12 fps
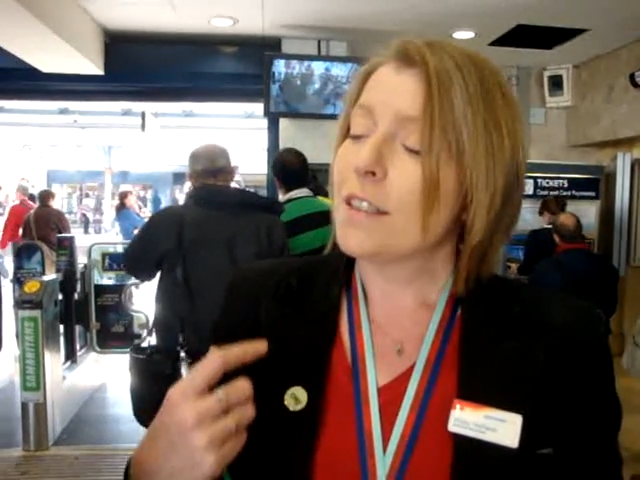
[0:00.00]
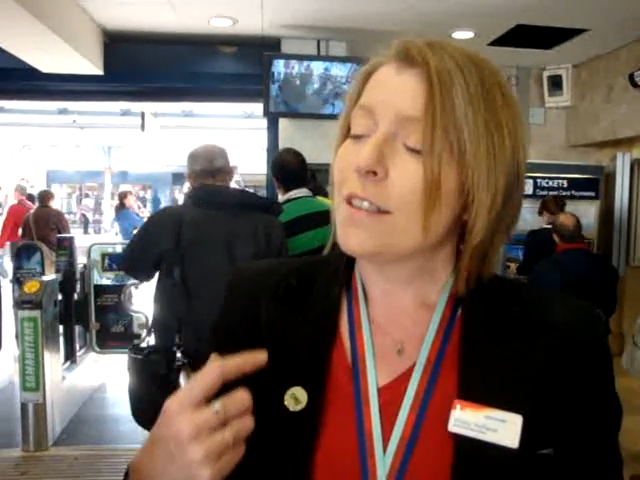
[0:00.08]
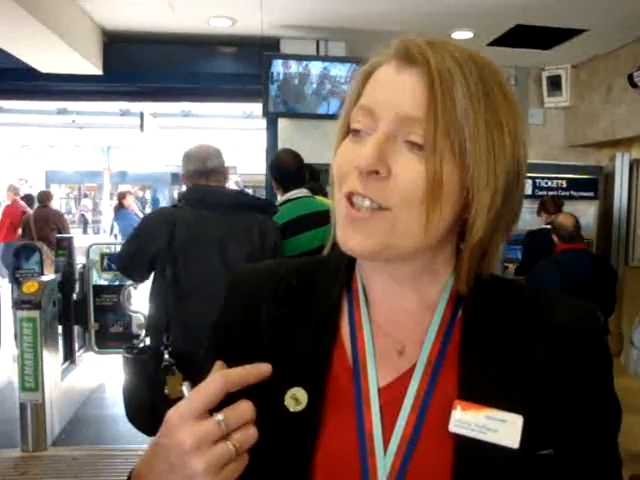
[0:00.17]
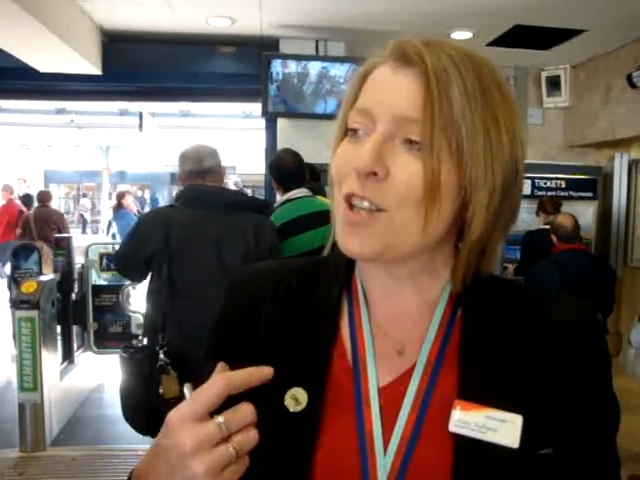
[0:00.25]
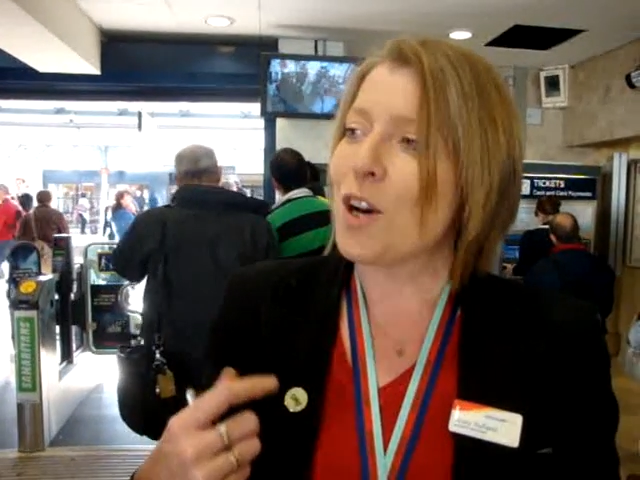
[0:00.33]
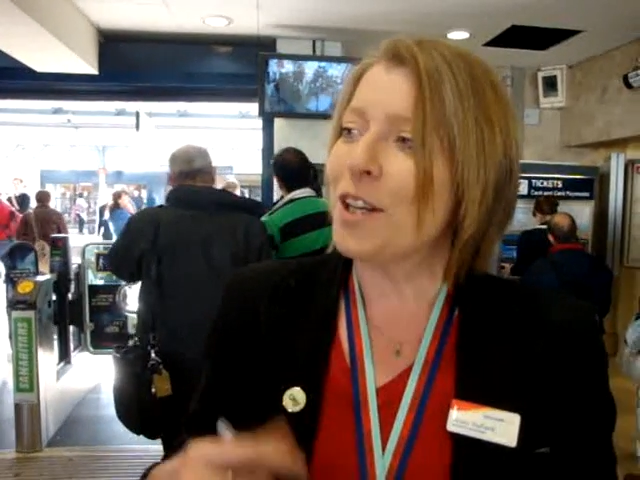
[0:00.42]

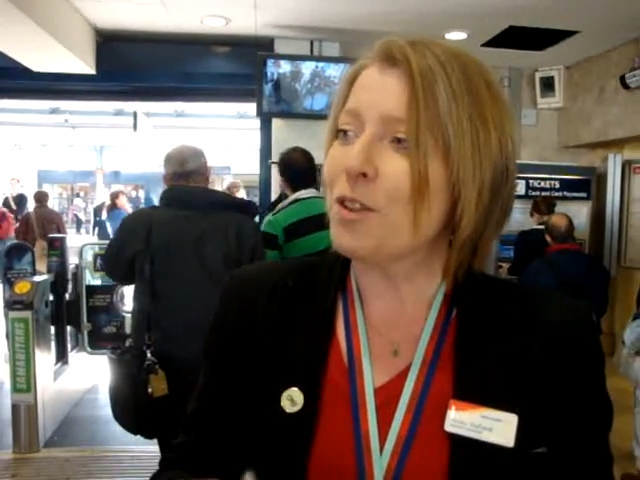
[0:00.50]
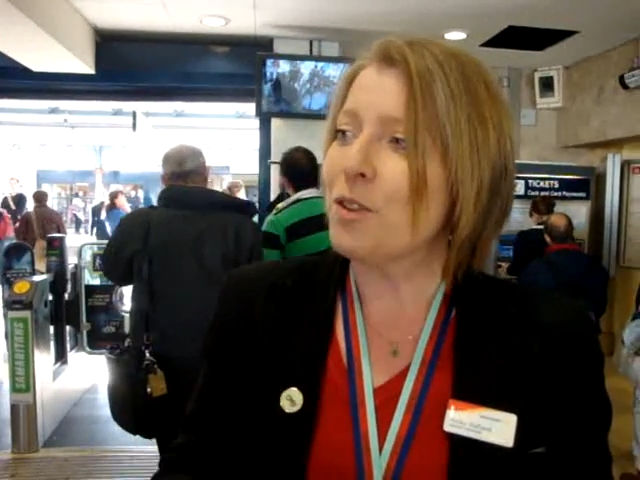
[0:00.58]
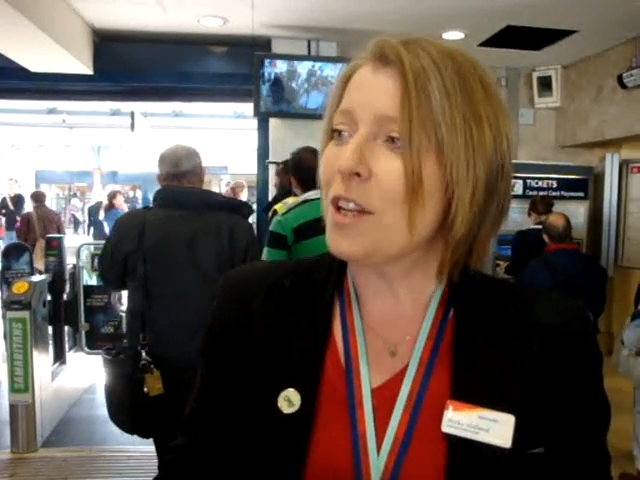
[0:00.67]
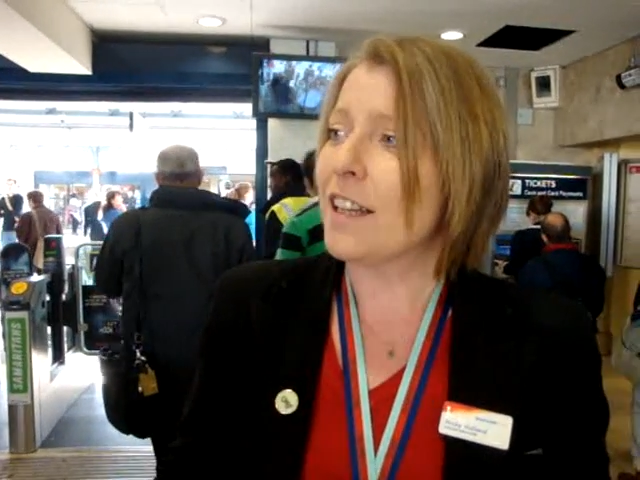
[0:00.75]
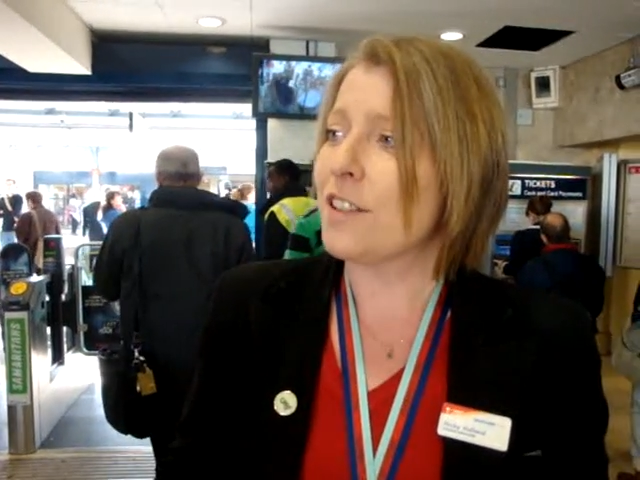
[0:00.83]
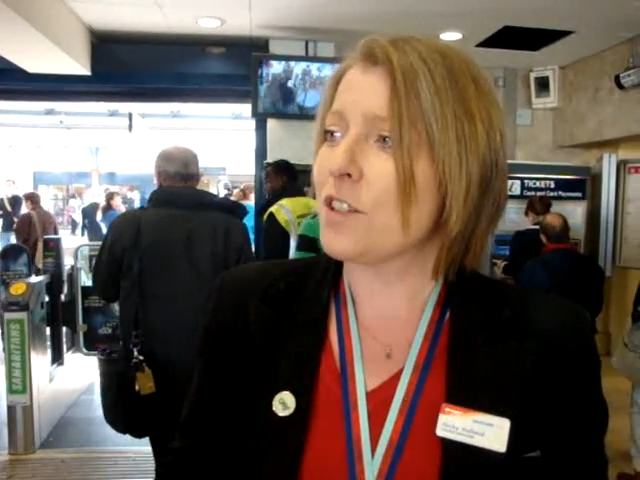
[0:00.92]
side on
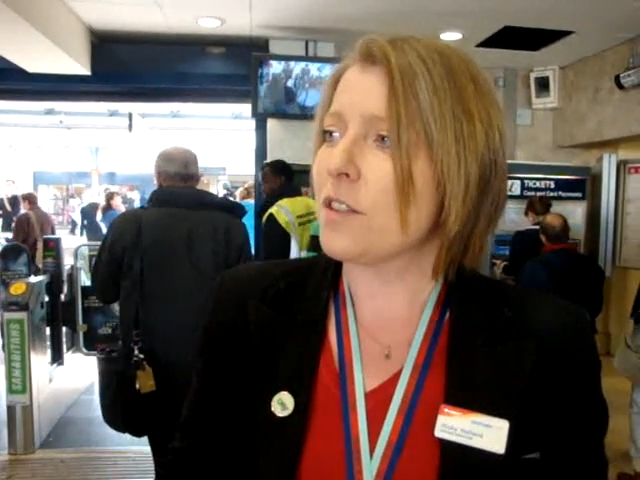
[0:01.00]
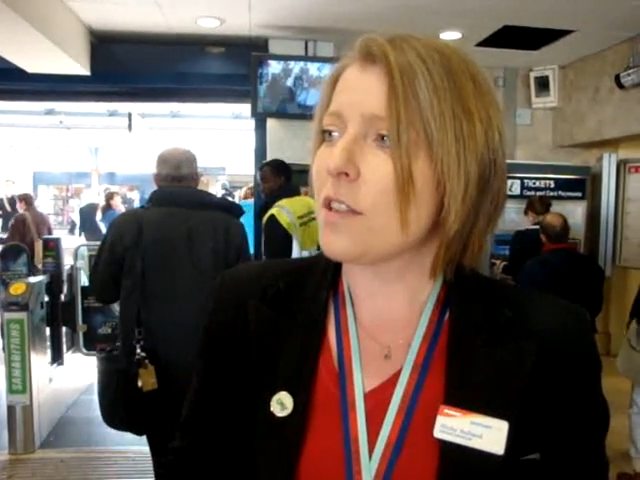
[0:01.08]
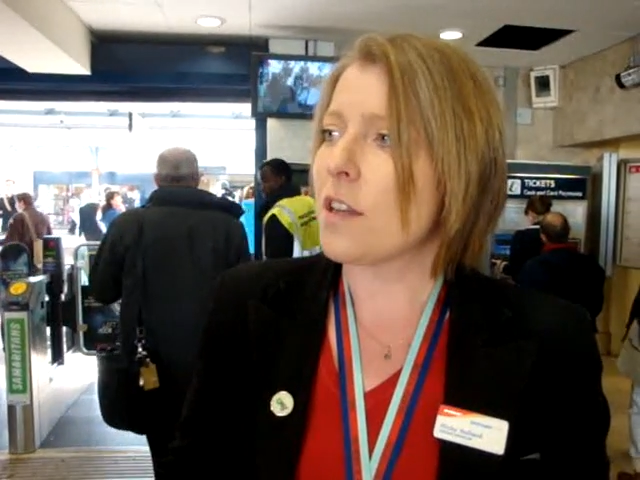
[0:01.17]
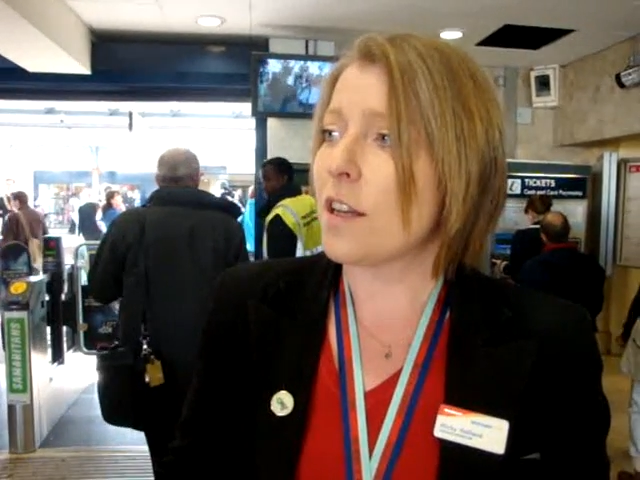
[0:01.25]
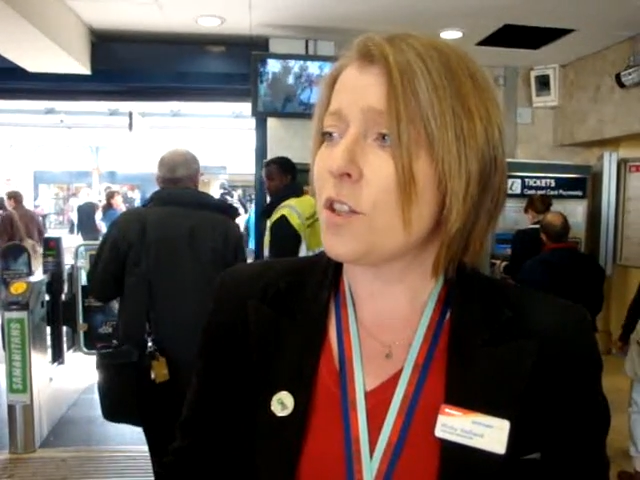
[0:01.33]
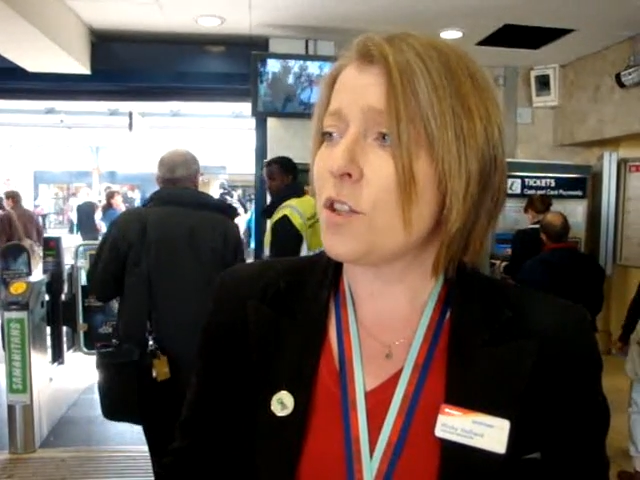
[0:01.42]
the London
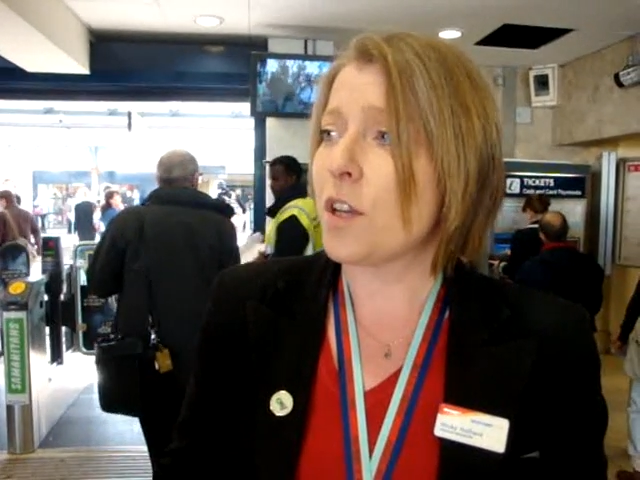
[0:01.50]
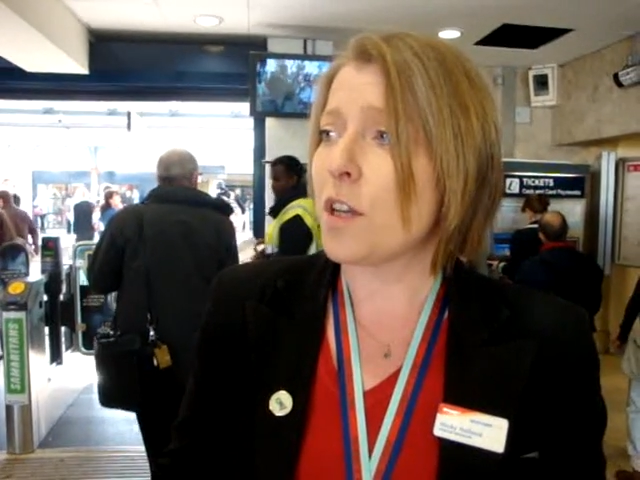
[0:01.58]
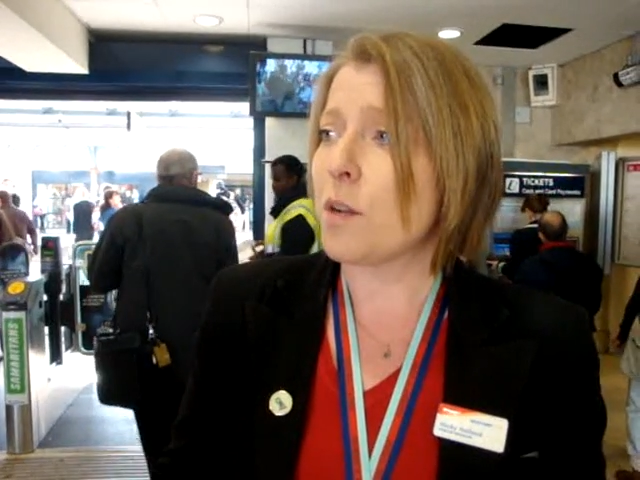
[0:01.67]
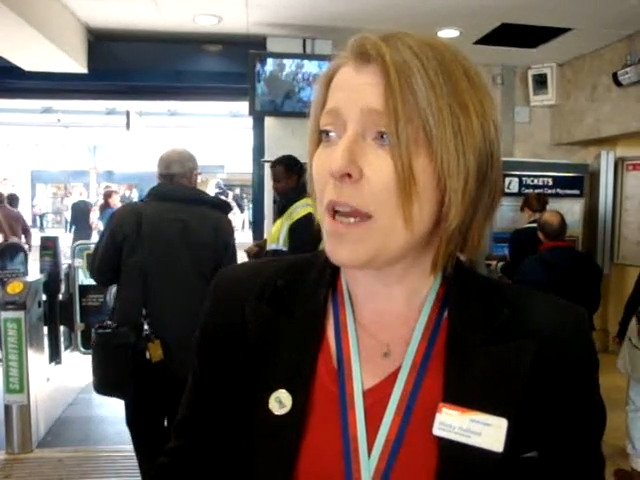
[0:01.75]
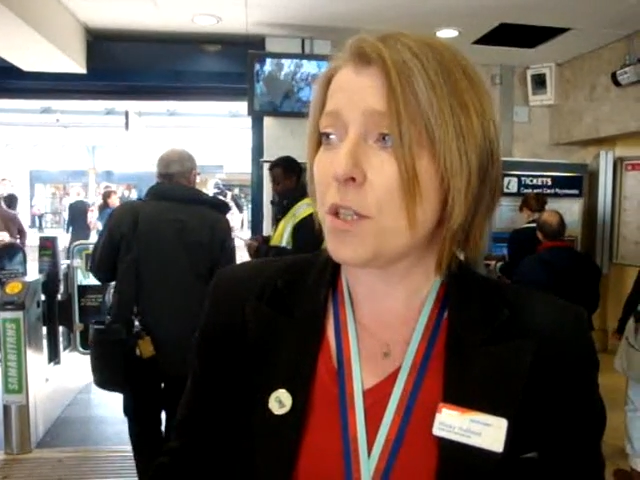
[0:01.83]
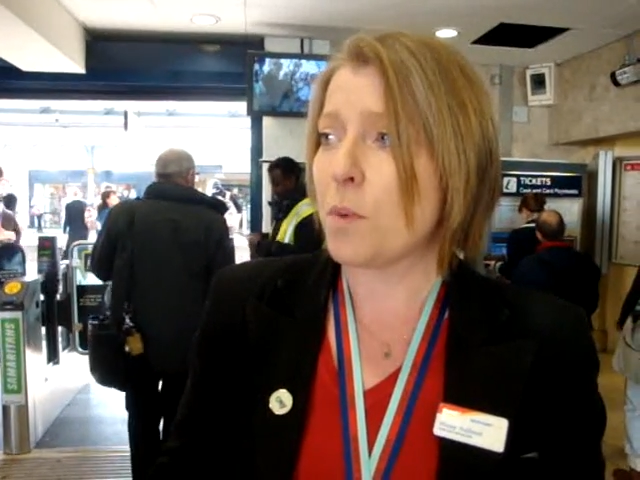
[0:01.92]
side, as you can
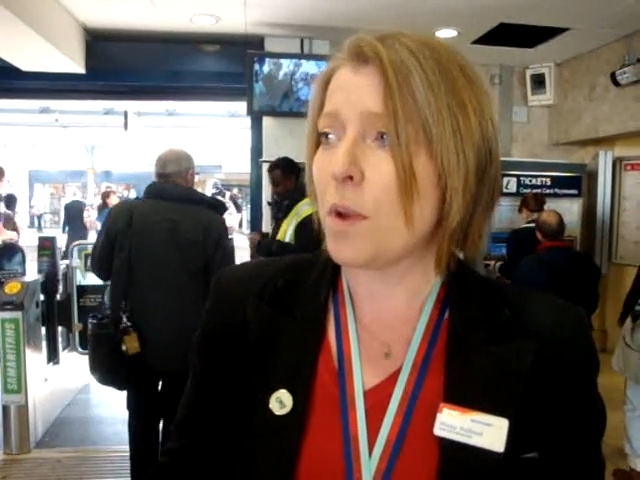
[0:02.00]
imagine.